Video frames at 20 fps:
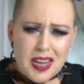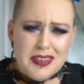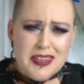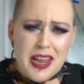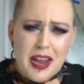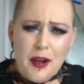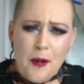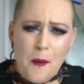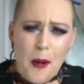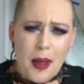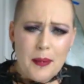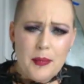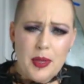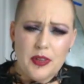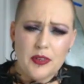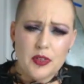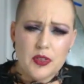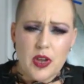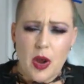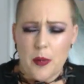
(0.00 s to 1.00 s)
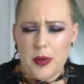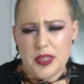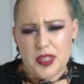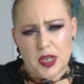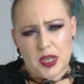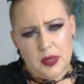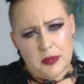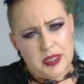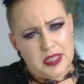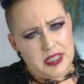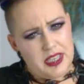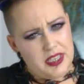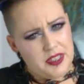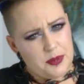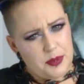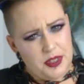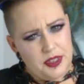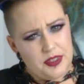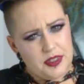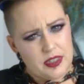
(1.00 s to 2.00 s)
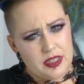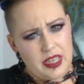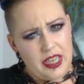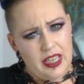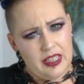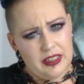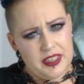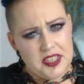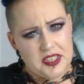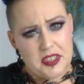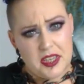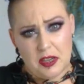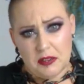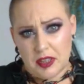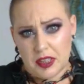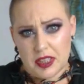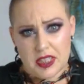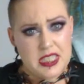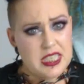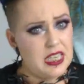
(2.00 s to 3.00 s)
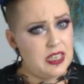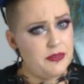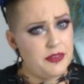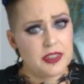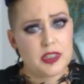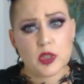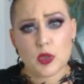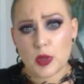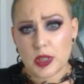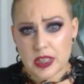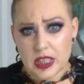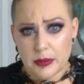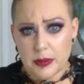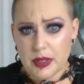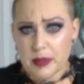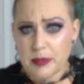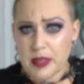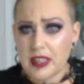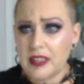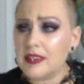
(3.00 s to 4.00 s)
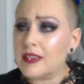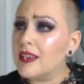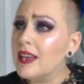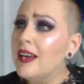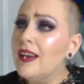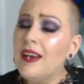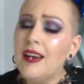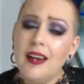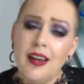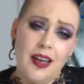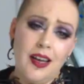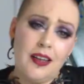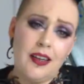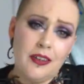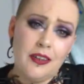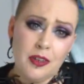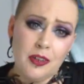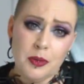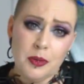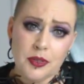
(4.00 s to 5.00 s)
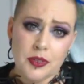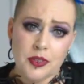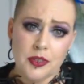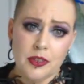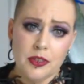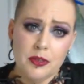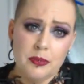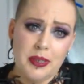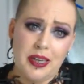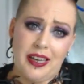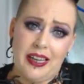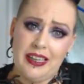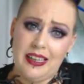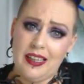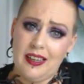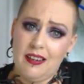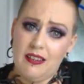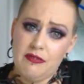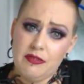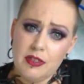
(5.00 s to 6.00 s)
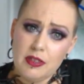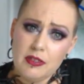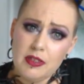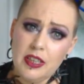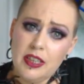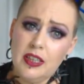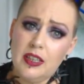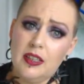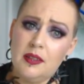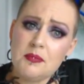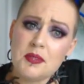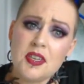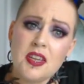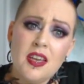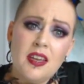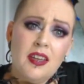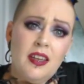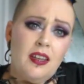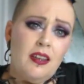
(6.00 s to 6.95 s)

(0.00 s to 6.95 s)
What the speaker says: Now, I mean, there's always going to be days where you just can't lace down. Like I said, if it's your time of the month, I don't know about you, but I get awful cramps